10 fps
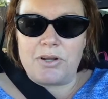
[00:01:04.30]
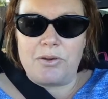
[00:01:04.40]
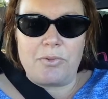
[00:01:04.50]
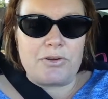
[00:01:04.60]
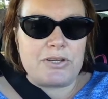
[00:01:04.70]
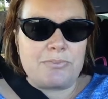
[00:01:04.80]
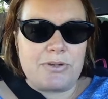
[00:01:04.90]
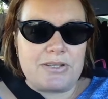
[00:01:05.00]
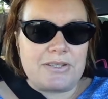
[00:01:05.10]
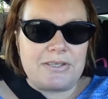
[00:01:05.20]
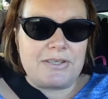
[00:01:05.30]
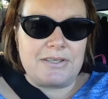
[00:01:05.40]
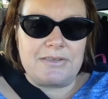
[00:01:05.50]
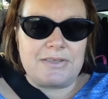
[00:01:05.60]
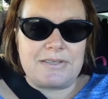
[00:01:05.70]
what I wanted, but
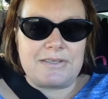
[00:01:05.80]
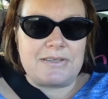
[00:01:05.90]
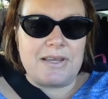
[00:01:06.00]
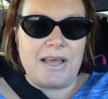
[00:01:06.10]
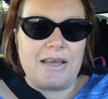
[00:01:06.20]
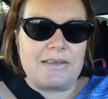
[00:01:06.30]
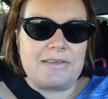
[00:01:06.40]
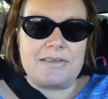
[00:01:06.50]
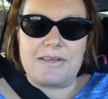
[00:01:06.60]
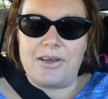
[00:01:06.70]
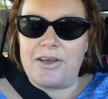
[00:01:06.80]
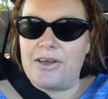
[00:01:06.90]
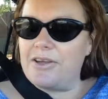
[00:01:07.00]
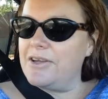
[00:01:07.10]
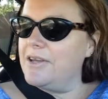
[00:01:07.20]
it just, yeah,
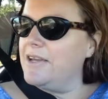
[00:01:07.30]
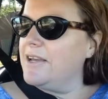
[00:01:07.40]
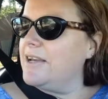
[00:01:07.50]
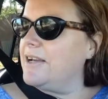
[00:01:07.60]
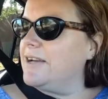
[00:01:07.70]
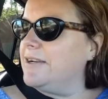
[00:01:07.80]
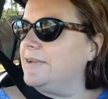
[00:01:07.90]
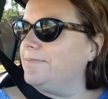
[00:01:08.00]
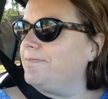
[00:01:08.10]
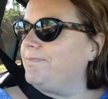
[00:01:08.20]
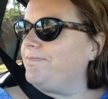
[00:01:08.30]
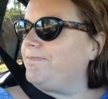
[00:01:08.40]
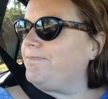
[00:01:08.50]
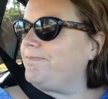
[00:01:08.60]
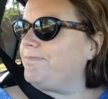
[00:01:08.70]
so, um,
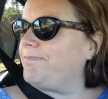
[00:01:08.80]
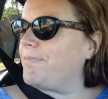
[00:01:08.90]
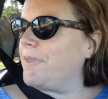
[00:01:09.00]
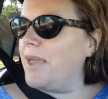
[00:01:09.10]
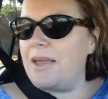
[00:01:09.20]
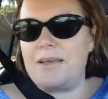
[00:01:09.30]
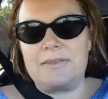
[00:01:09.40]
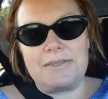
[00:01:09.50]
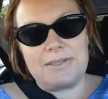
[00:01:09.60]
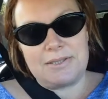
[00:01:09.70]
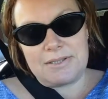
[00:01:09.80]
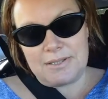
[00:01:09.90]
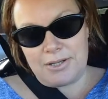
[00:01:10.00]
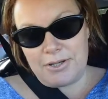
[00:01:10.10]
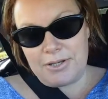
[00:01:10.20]
yeah,
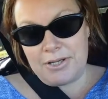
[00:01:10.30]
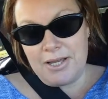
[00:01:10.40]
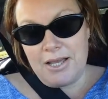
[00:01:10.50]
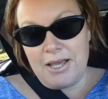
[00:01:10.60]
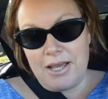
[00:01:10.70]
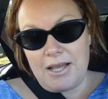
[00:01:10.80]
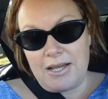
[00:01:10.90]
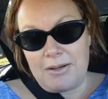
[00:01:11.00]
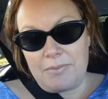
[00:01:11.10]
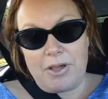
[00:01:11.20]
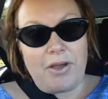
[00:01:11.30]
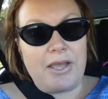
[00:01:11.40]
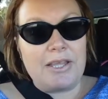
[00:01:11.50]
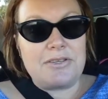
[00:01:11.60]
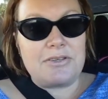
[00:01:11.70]
so um, we're
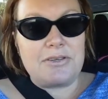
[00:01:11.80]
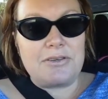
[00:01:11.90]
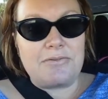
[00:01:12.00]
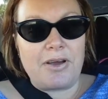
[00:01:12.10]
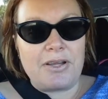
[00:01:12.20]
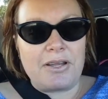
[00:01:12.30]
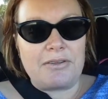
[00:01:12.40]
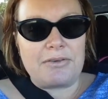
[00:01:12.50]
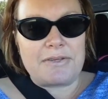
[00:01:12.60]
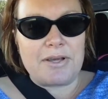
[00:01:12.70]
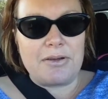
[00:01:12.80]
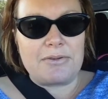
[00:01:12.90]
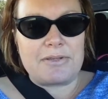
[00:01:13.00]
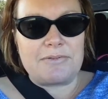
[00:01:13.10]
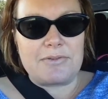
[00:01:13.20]
going in to find out the
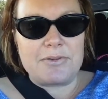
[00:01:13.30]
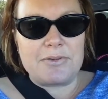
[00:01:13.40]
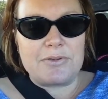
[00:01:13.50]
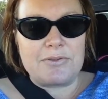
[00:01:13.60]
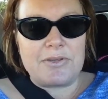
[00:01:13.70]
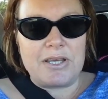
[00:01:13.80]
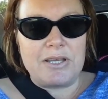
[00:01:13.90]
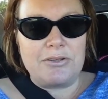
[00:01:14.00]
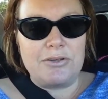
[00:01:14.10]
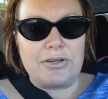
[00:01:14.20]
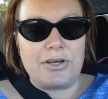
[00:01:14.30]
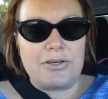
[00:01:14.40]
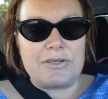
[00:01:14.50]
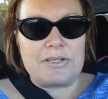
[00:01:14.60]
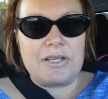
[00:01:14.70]
results for the
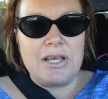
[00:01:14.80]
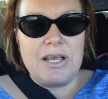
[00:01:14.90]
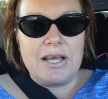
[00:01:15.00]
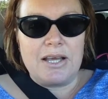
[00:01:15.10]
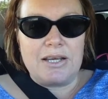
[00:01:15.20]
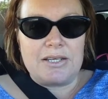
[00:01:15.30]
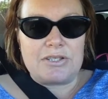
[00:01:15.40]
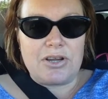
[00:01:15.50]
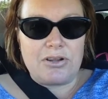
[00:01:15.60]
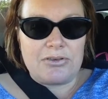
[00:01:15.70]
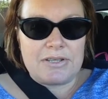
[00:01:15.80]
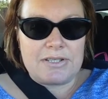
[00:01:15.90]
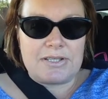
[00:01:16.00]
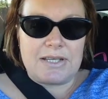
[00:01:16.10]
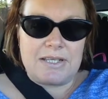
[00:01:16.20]
glucose uh,
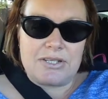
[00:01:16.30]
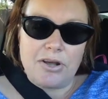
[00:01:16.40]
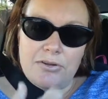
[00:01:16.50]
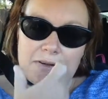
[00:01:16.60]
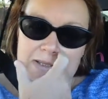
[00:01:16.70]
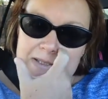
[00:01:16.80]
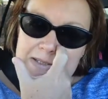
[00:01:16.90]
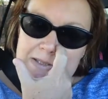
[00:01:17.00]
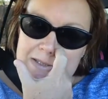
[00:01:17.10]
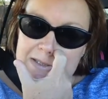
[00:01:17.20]
tolerance, intolerance